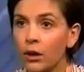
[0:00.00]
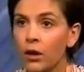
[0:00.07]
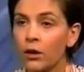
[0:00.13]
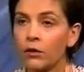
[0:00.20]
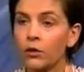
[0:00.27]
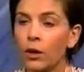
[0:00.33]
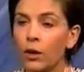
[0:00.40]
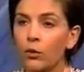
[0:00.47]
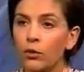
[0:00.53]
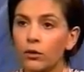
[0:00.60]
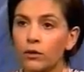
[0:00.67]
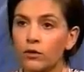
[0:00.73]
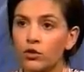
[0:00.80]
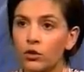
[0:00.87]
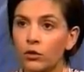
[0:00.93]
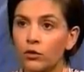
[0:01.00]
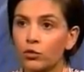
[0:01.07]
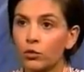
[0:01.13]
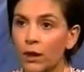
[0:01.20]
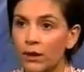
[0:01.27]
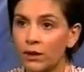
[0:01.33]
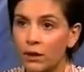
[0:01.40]
So I was just
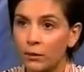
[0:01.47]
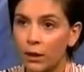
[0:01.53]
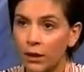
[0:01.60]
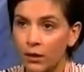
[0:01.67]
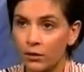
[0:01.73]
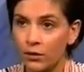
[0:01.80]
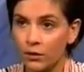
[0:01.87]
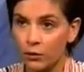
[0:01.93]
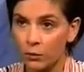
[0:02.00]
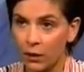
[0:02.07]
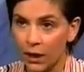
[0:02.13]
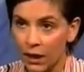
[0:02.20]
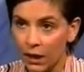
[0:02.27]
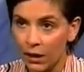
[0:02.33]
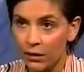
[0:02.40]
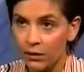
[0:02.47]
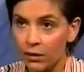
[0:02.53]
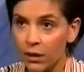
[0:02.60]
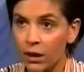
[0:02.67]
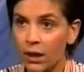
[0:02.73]
writing my articles by hand